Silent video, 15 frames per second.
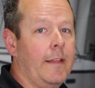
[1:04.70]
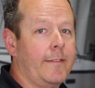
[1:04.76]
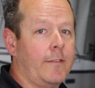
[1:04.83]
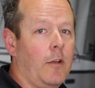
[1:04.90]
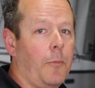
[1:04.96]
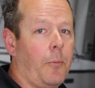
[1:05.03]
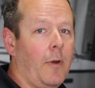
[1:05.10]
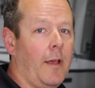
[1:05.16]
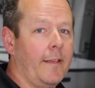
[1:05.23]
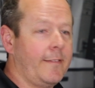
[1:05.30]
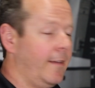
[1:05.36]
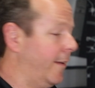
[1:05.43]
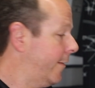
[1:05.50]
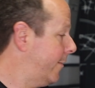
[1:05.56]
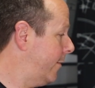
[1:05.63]
install
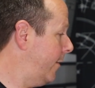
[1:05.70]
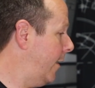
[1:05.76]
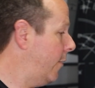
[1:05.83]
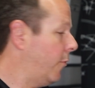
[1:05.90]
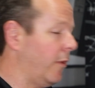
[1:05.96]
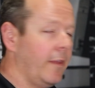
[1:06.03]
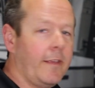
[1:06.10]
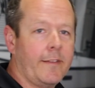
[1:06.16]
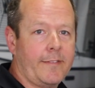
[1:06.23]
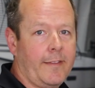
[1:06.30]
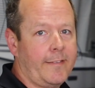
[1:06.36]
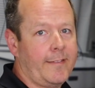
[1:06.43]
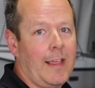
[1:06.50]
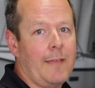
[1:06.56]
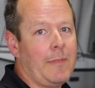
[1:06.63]
process, it really is
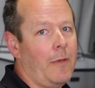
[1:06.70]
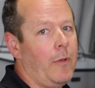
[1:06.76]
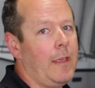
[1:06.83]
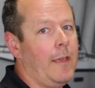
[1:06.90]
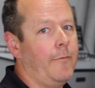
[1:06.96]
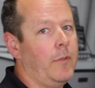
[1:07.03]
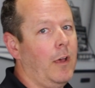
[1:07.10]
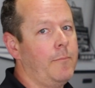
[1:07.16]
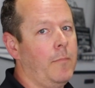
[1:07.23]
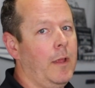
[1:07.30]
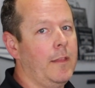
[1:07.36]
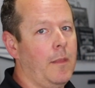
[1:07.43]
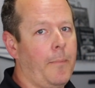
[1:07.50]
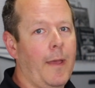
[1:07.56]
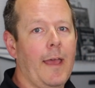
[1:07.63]
the same that we have done
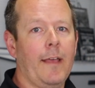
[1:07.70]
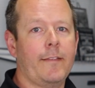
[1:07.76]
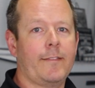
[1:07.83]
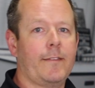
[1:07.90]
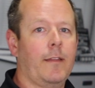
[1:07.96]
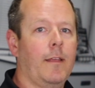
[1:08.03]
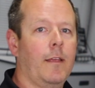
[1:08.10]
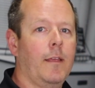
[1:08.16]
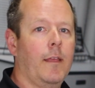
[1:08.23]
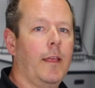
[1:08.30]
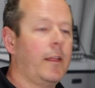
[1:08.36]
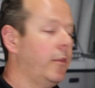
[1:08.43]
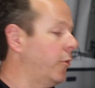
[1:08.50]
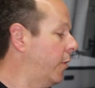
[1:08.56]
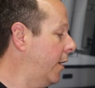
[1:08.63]
in the past,
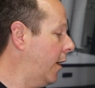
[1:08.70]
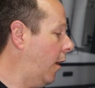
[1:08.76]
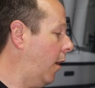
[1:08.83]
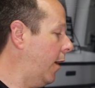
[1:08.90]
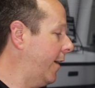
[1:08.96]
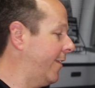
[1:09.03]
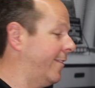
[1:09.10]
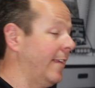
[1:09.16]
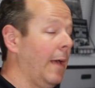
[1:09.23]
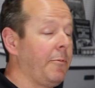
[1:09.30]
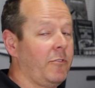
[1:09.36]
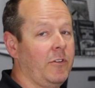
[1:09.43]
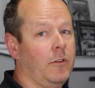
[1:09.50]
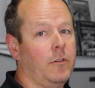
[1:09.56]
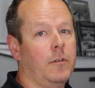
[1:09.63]
including our
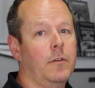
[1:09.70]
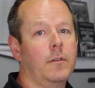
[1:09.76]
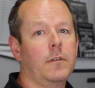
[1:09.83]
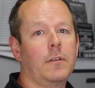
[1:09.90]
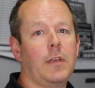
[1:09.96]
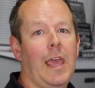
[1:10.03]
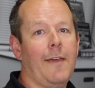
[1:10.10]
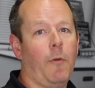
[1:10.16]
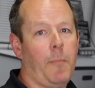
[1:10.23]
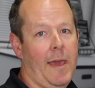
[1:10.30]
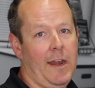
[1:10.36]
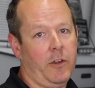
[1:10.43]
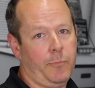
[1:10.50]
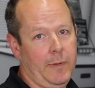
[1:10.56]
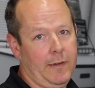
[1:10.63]
exceptional cable
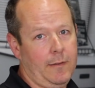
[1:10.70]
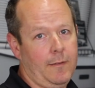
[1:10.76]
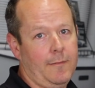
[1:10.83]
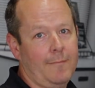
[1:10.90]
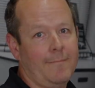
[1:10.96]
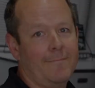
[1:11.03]
management.